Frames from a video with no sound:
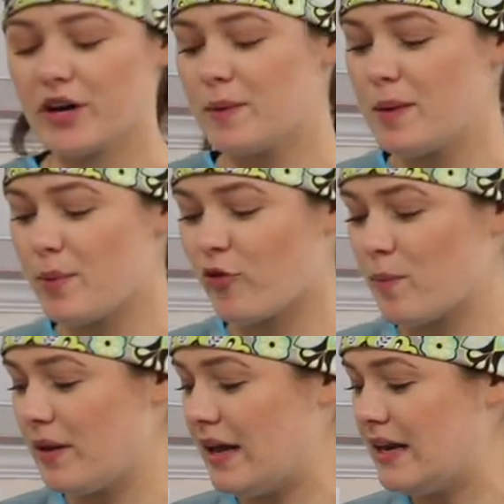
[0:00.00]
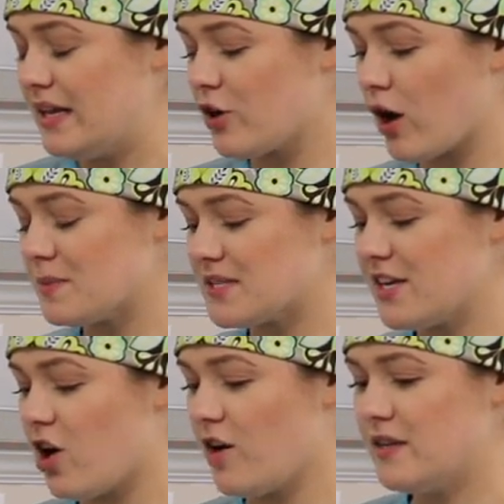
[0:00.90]
gonna be performing a necropsy
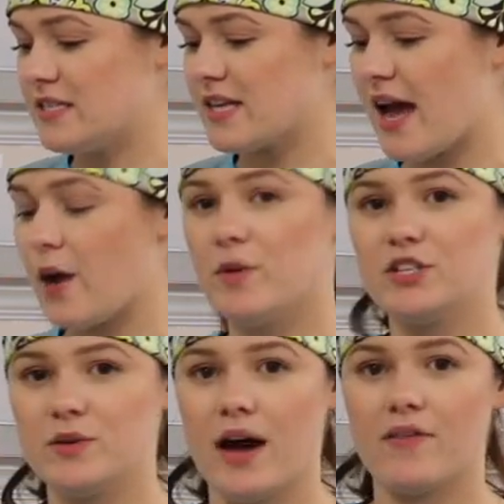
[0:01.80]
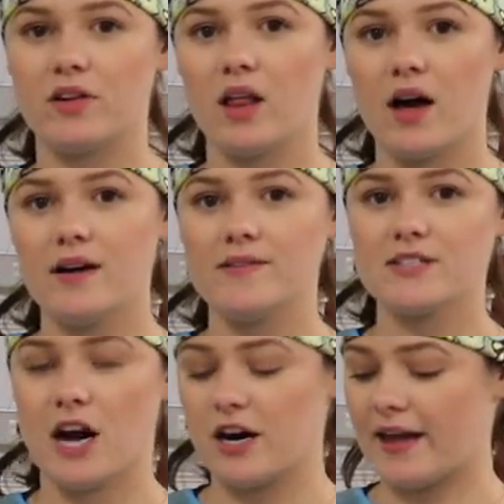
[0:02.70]
on this cat. We do have
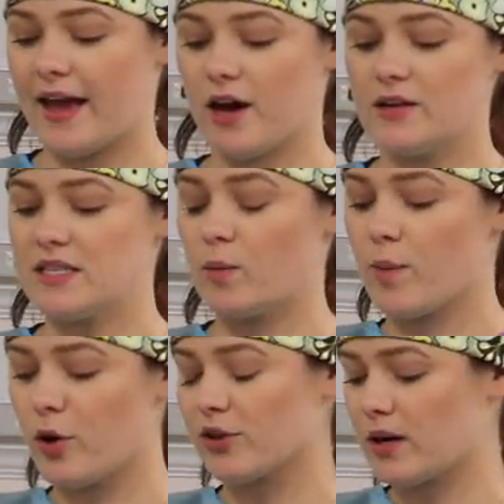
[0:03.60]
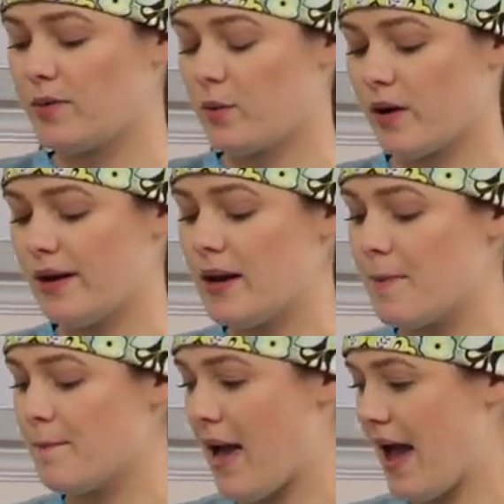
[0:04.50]
gloves, our gowns, and we're both gonna be
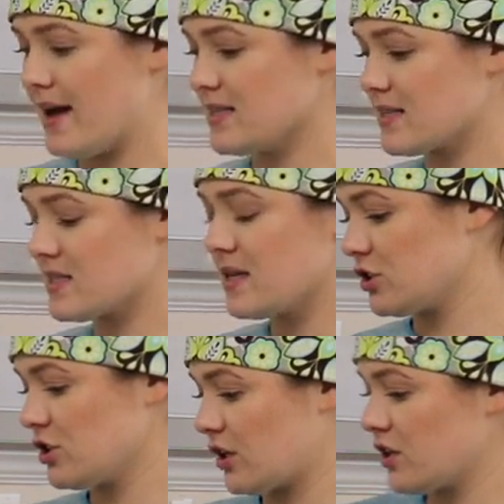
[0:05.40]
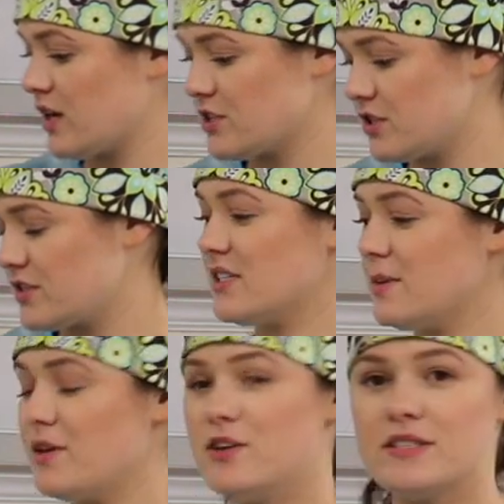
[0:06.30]
wearing masks. Dr. Custer is
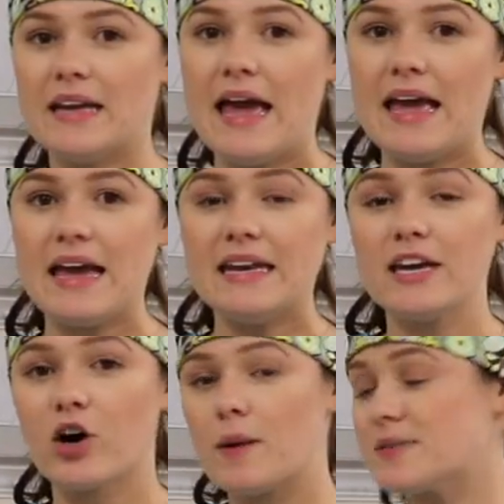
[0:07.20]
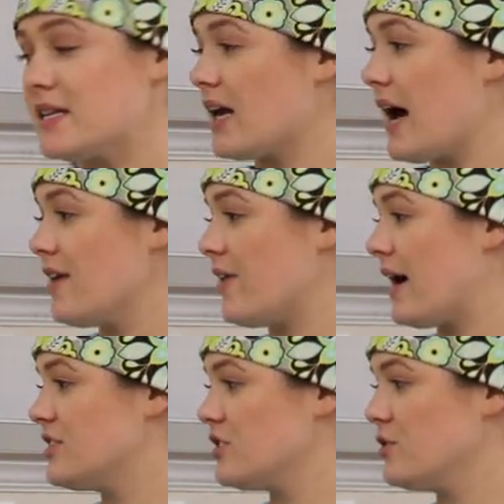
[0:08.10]
gonna be using a necropsy knife.
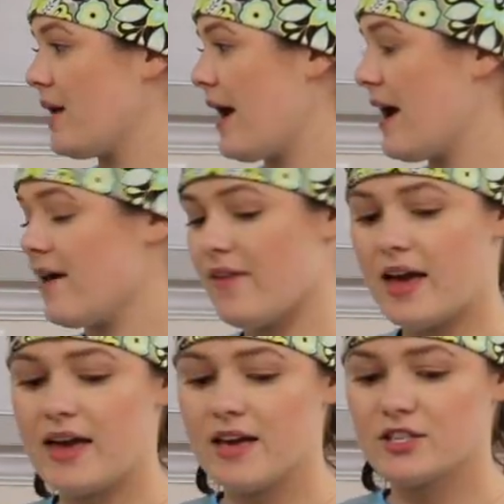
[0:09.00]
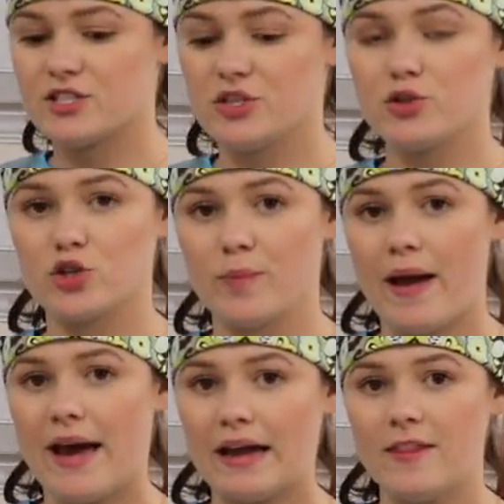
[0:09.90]
I do have a suture
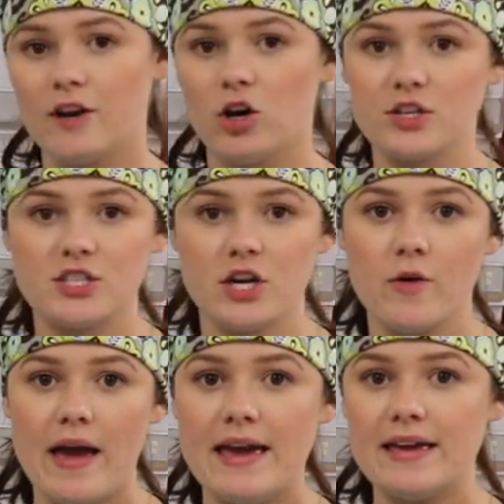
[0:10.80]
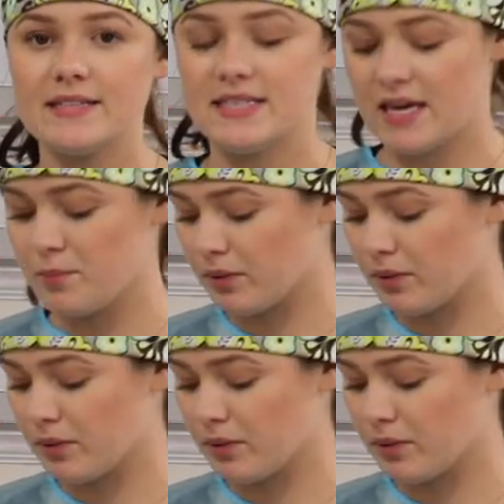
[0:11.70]
pack and then also a tin